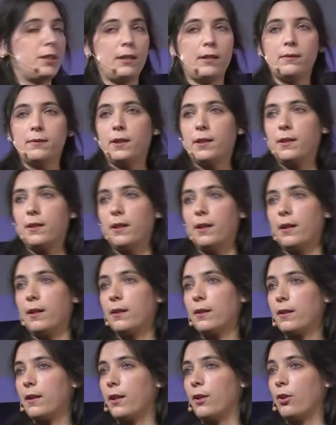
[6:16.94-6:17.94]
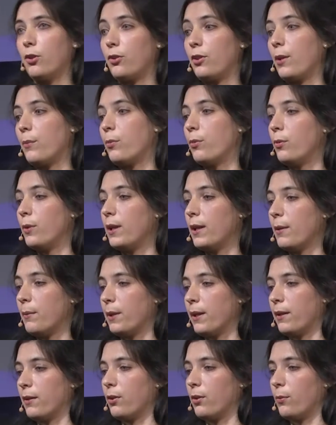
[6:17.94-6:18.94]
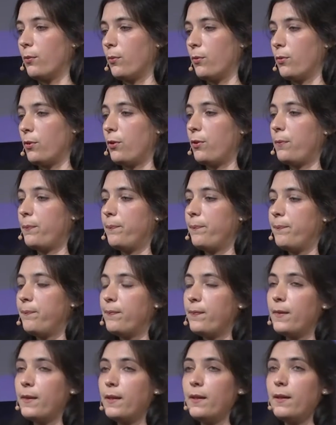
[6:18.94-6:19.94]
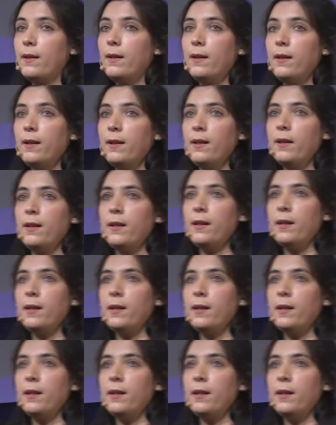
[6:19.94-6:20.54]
it, but how it was done should not be public.